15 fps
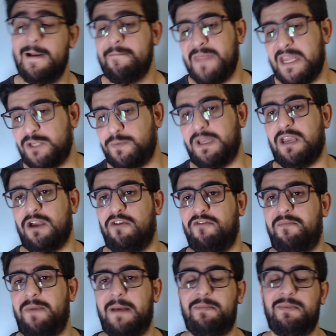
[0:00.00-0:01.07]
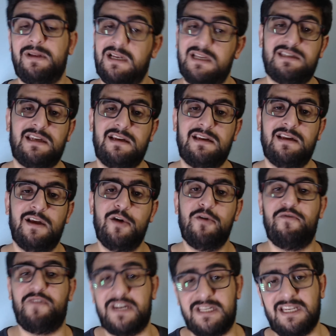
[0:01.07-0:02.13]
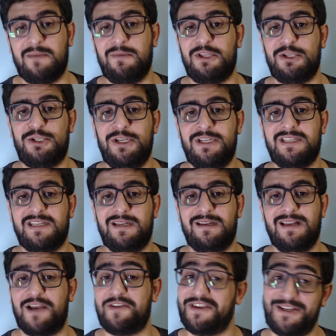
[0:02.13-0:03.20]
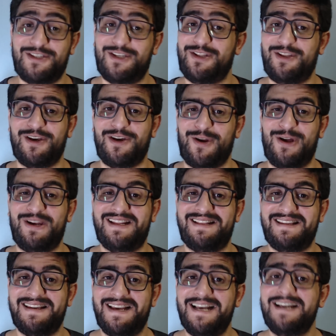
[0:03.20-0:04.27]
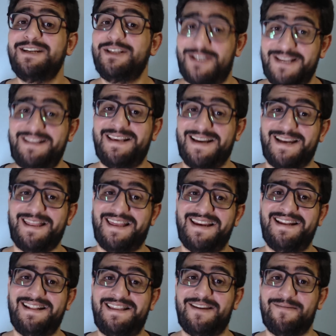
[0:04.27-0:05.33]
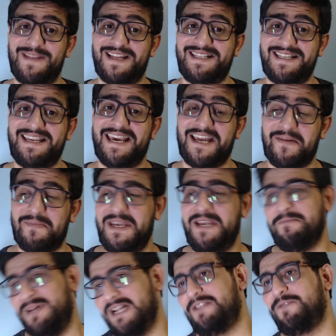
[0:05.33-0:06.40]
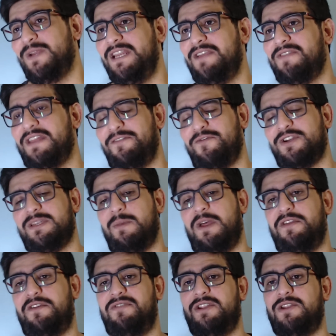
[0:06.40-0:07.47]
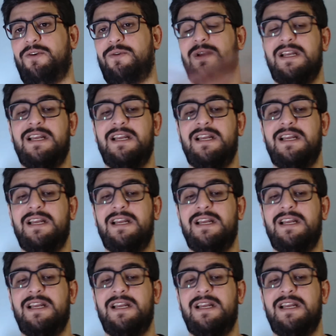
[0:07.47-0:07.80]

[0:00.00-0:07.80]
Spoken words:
And speaking of Pep, listen, first game of the season, I think City are on it. City are the real team that scare me, but we'll leave that for some other video.